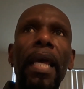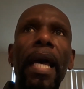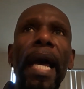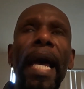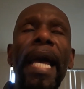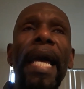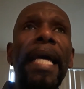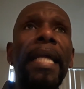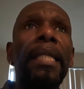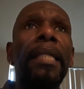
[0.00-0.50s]

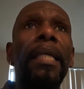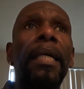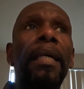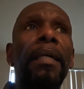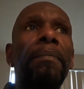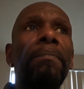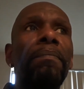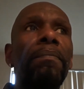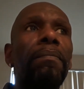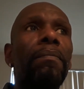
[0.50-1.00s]
and
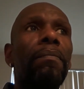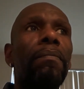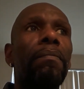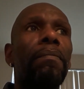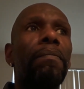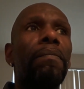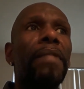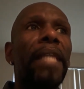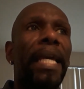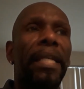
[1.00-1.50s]

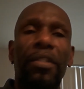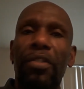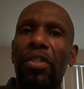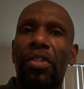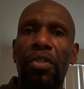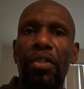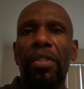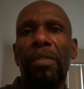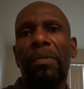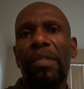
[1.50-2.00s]

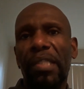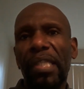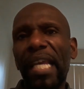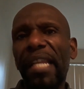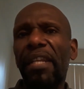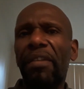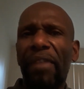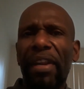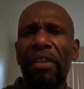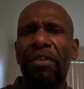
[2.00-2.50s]
just
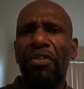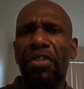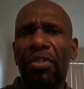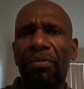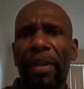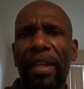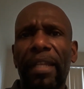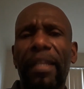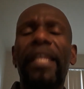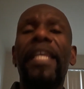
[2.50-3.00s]
set the record
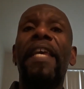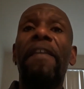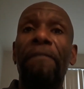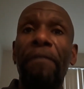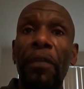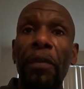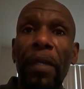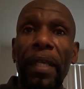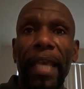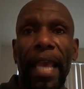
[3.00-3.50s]
straight,
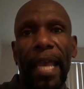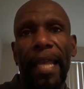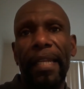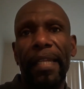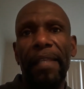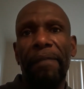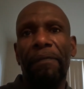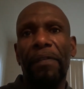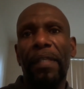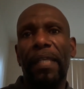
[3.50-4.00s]
if you
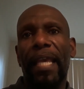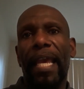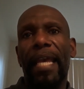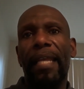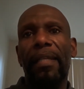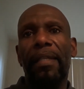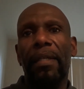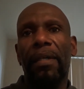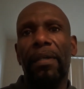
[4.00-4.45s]
can,